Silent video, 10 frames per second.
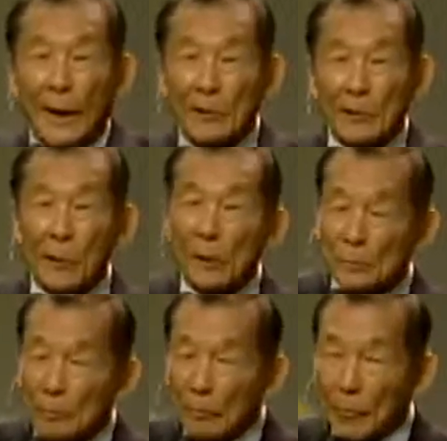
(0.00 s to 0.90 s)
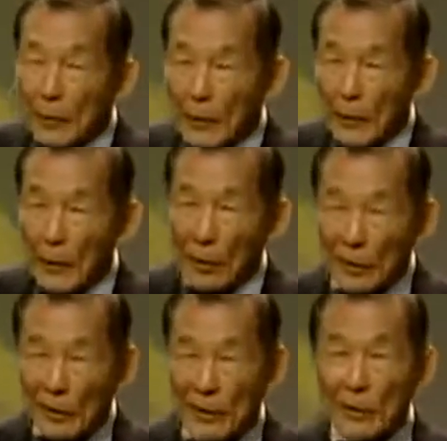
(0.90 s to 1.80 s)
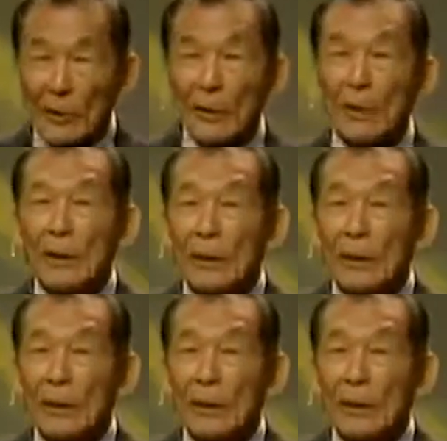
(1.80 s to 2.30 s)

And so we continued